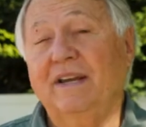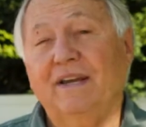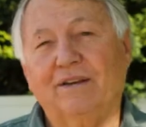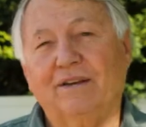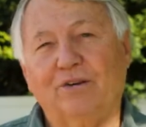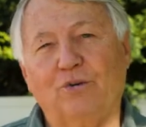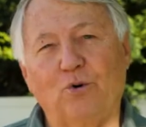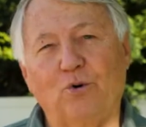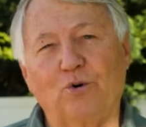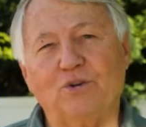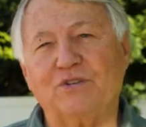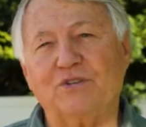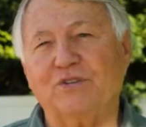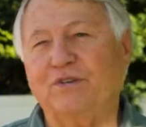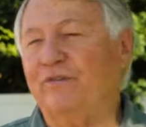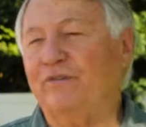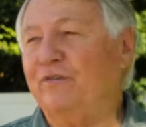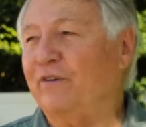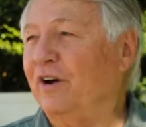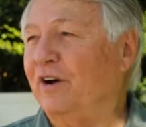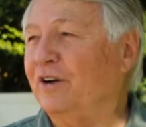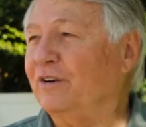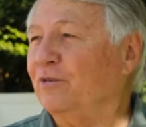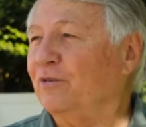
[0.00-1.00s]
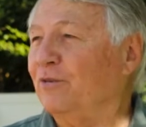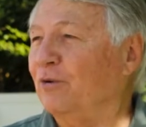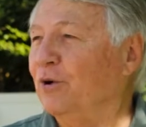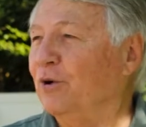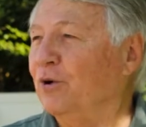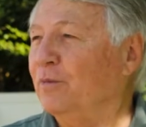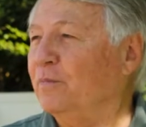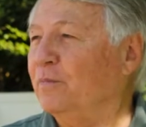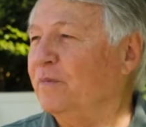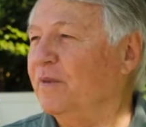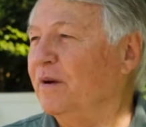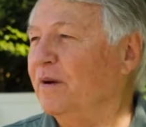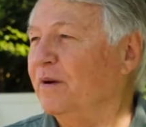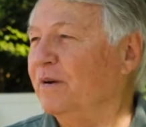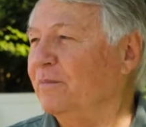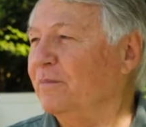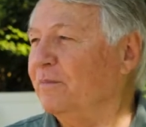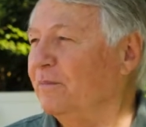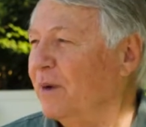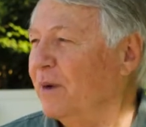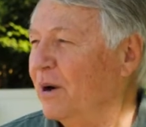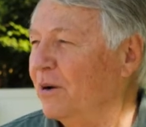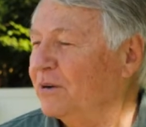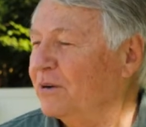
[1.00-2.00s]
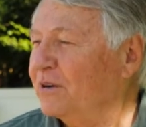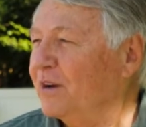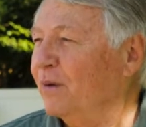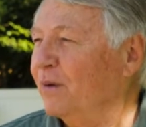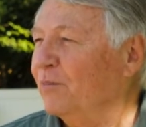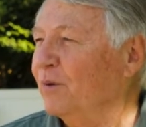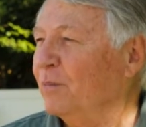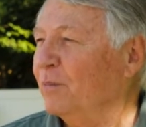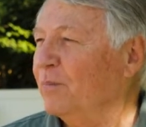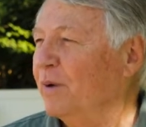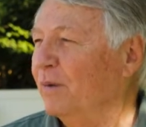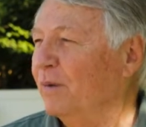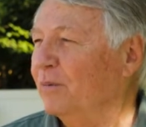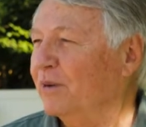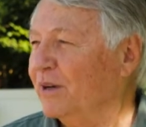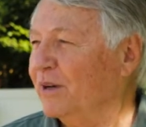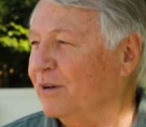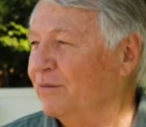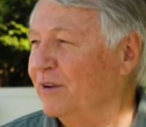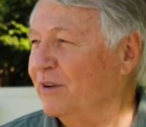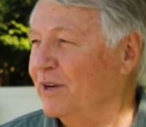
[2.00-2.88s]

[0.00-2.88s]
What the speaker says: Of course, the fun group, the Maritime Republic of